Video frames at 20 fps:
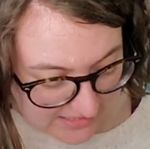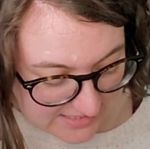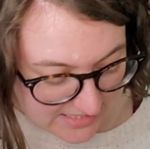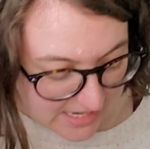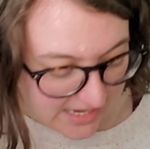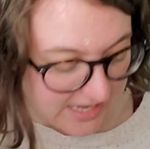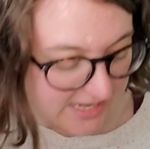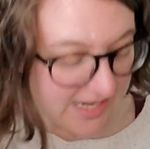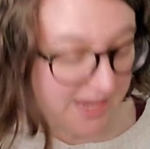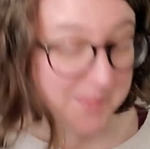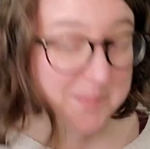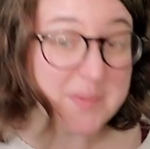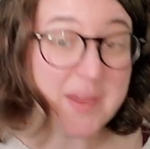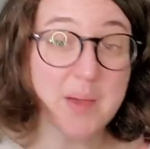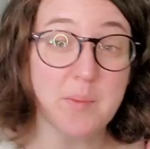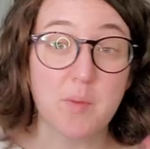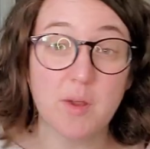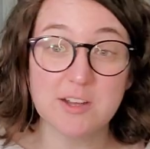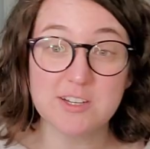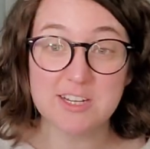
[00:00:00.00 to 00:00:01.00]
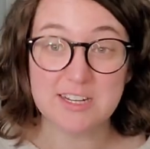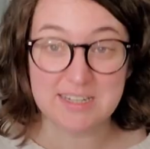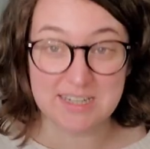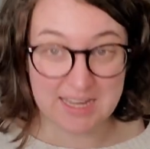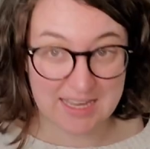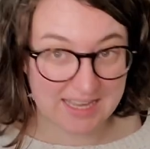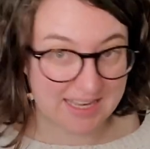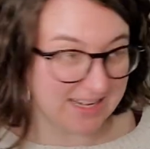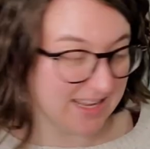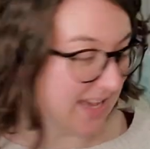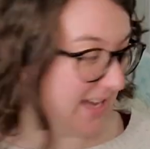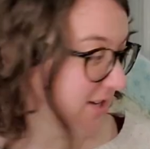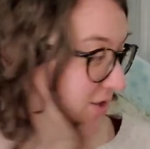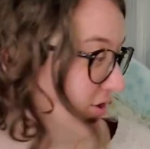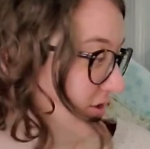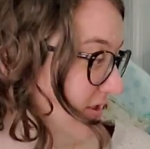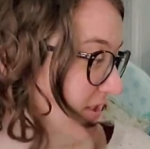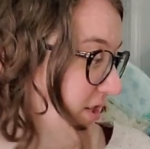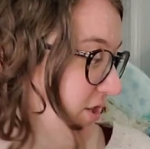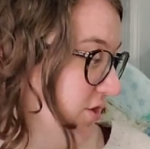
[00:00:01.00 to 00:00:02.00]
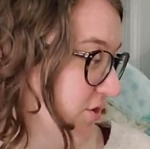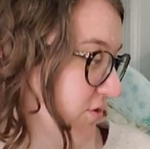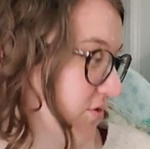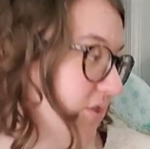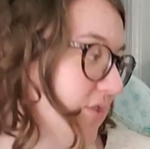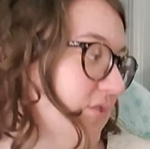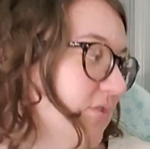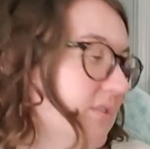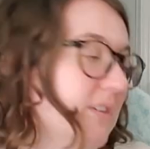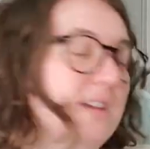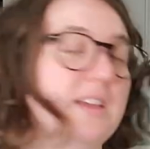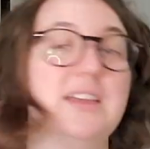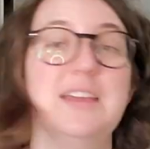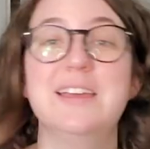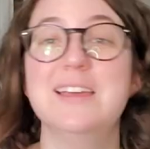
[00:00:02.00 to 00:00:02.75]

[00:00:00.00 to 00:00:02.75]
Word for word: Second up, a project I can actually show you